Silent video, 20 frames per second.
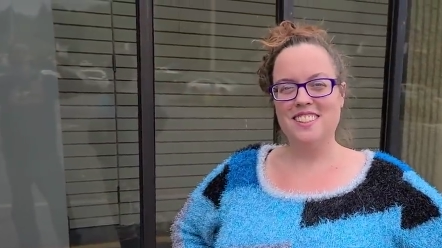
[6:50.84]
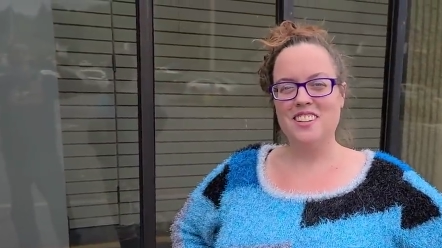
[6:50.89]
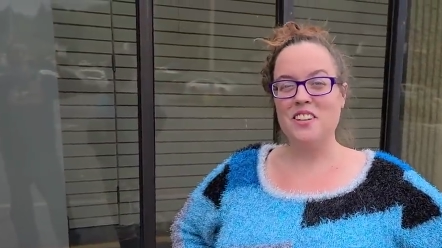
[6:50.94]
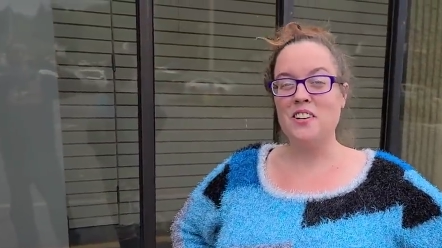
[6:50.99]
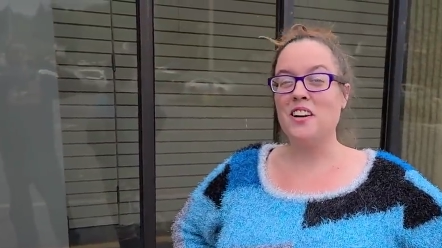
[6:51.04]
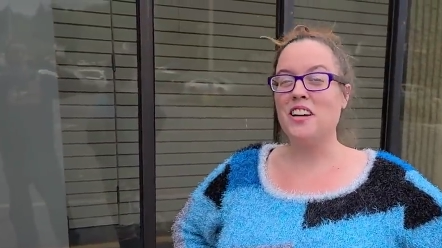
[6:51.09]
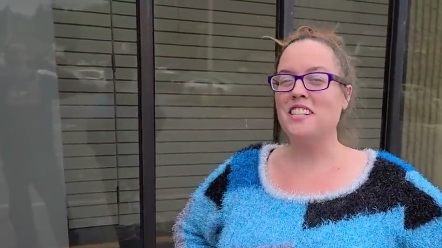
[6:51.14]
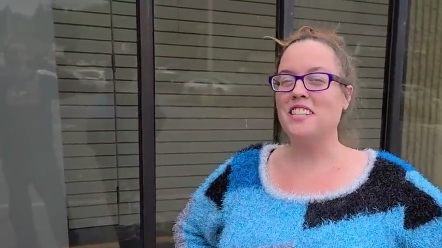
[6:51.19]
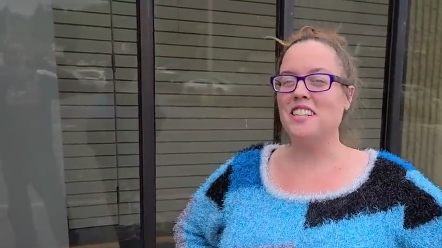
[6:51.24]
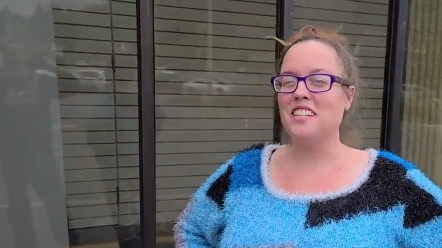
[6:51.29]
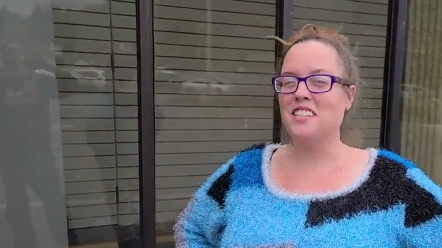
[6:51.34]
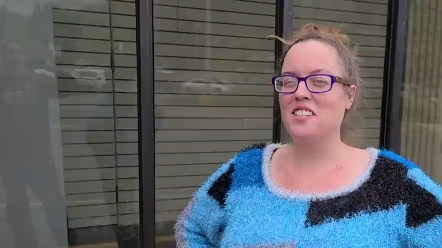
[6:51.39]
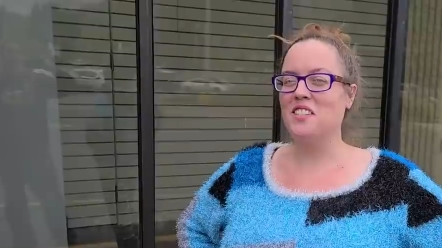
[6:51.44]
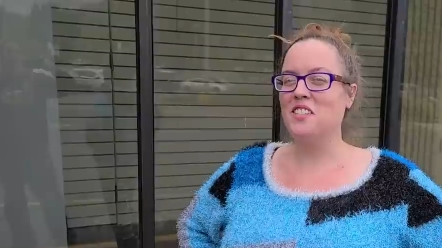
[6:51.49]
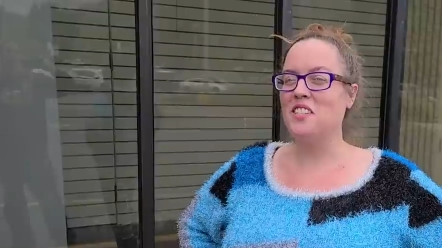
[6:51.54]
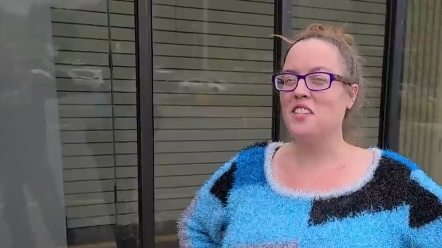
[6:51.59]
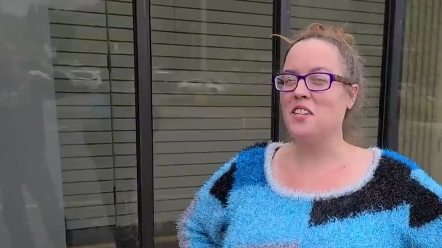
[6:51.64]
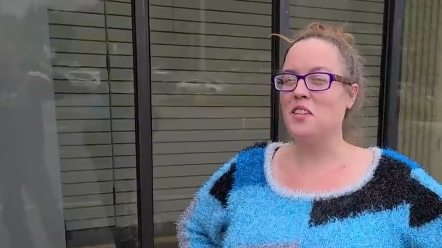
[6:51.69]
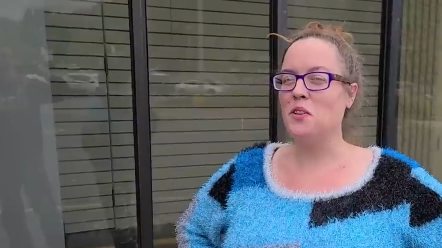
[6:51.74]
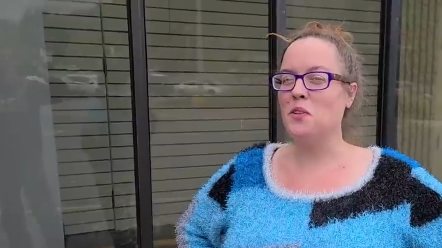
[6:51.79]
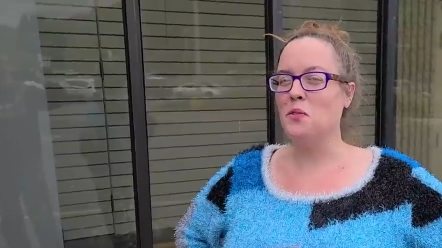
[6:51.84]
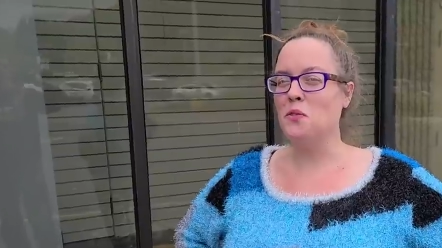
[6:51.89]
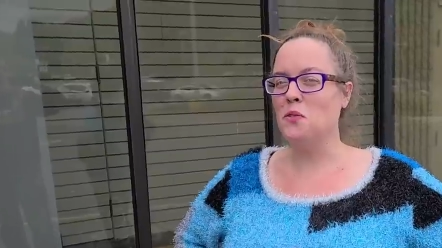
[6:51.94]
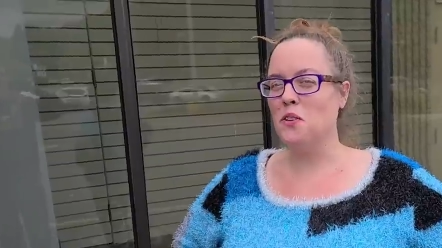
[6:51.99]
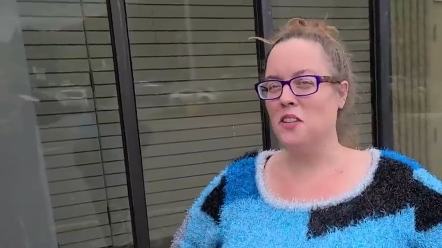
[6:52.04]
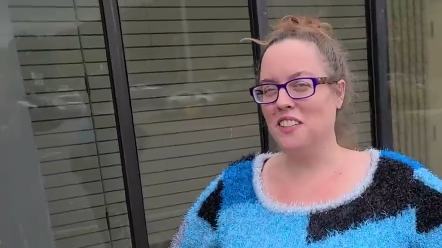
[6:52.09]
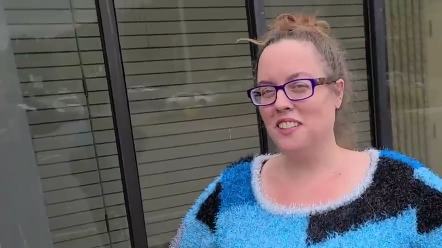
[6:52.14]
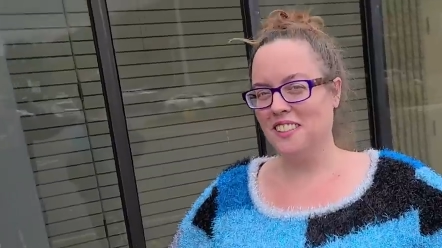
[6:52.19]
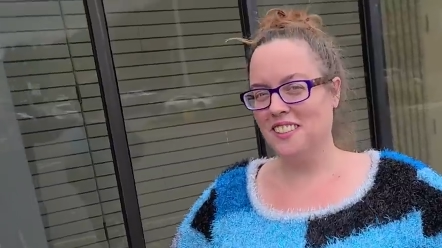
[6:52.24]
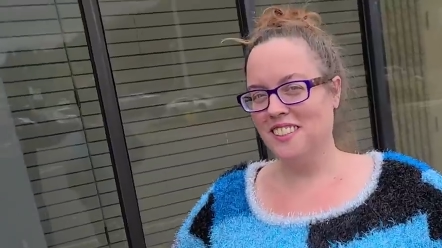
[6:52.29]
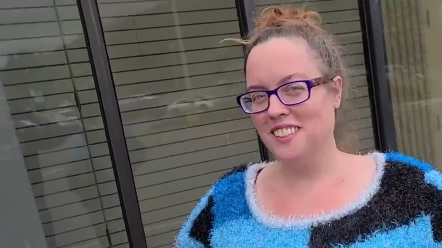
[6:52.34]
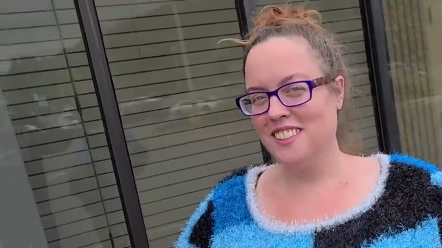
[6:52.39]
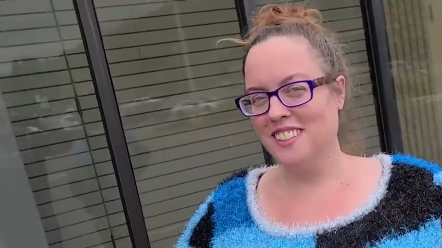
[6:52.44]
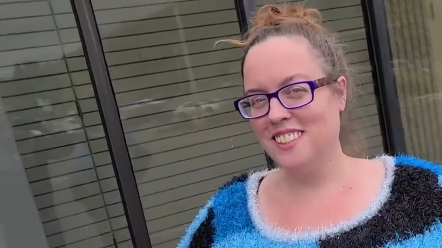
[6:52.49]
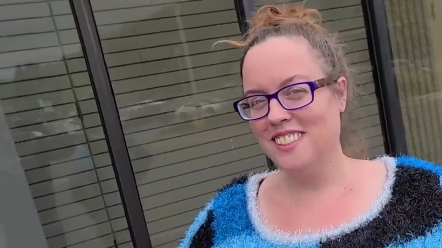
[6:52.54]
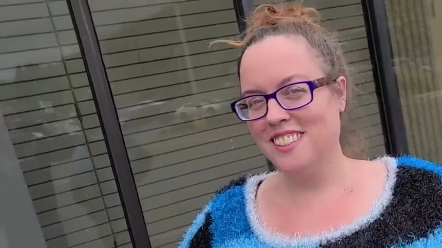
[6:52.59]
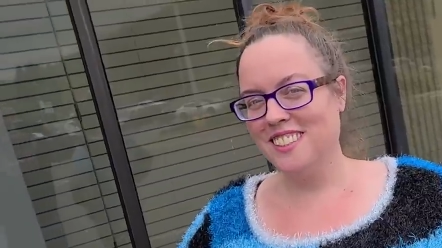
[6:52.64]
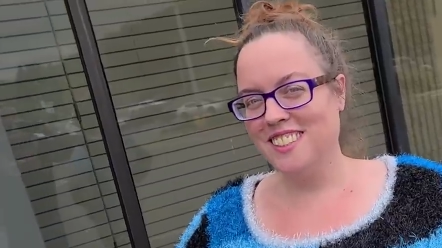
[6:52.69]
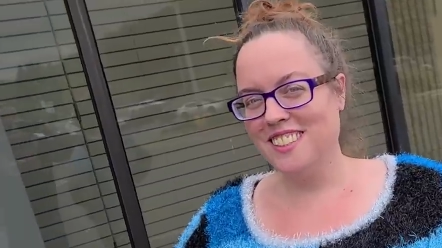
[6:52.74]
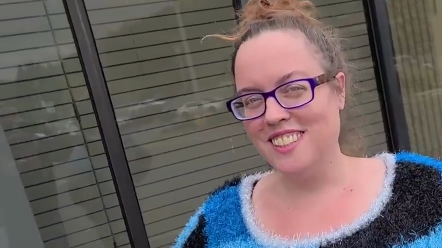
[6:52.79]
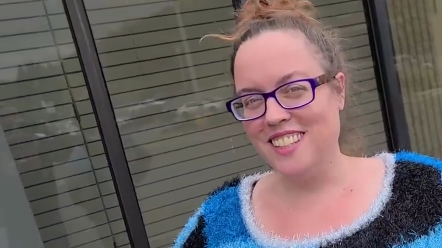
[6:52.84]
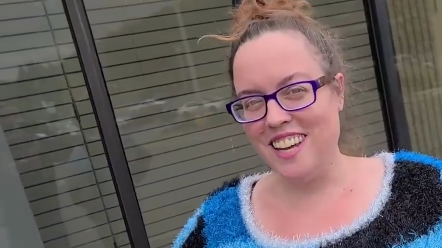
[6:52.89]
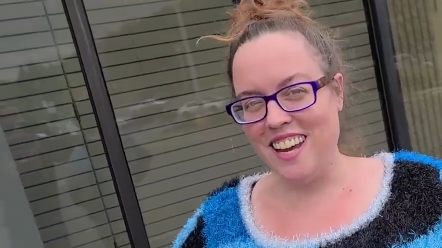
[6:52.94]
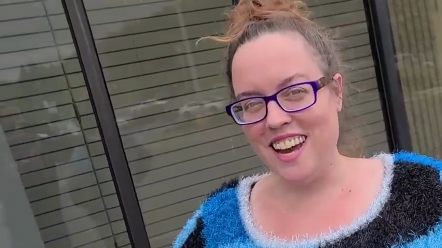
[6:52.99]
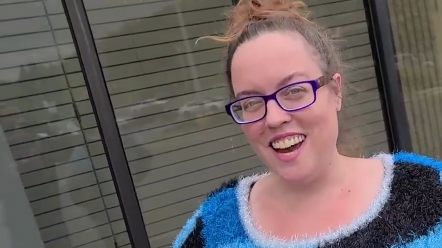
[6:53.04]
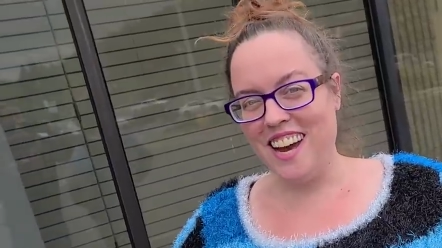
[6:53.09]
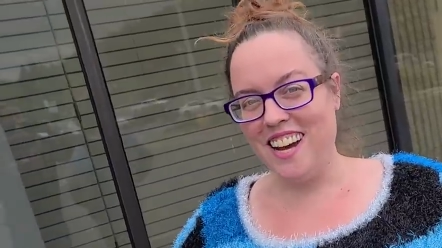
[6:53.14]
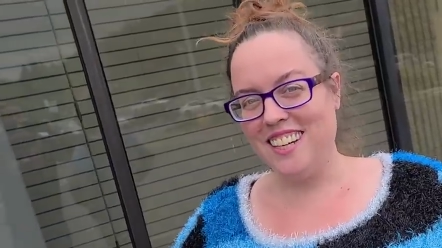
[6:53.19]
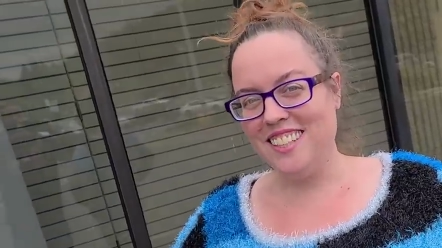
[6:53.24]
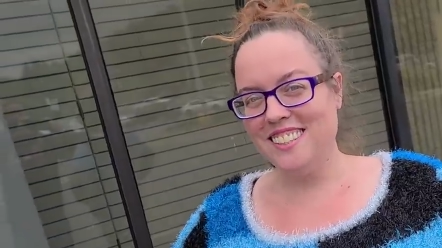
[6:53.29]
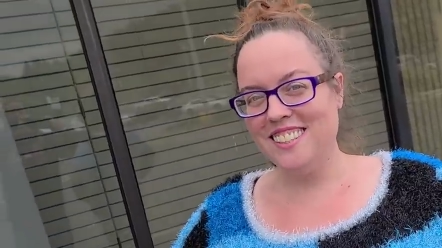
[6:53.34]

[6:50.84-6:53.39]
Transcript: Congratulations to you. What? Yeah.